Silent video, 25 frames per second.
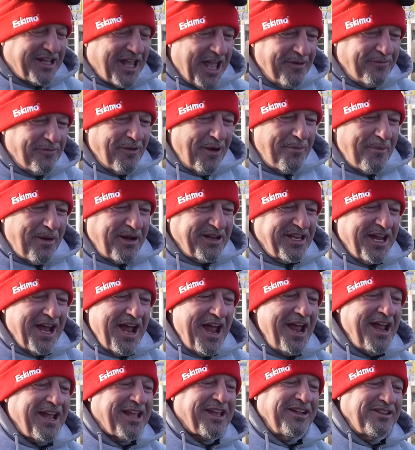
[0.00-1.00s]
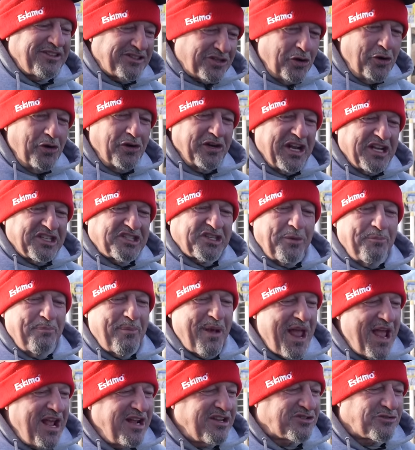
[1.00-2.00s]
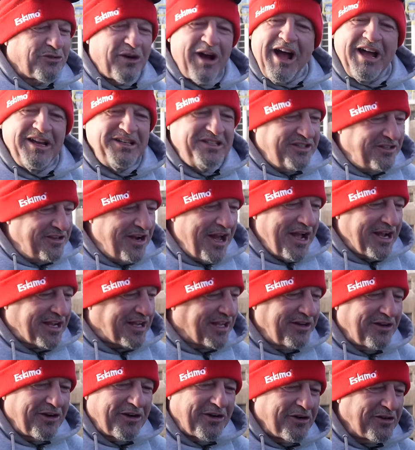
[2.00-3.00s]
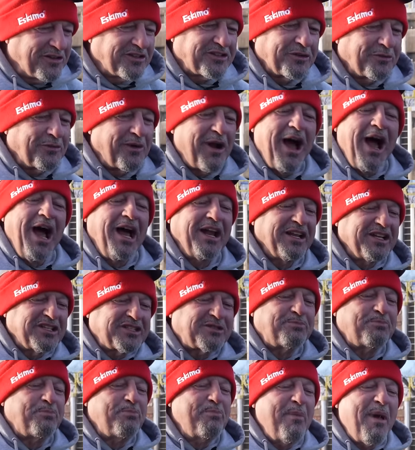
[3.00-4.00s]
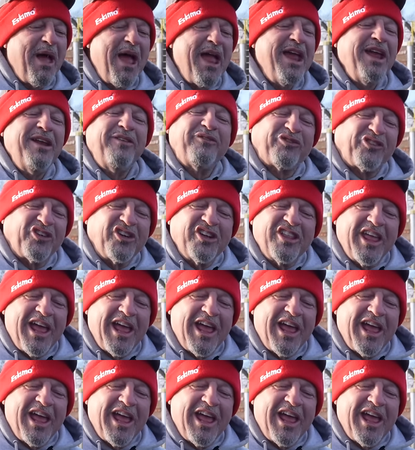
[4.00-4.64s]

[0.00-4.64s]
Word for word: Give him a yank. Dude, it's a Mangs rod. You're not going to hurt the rod. It's made for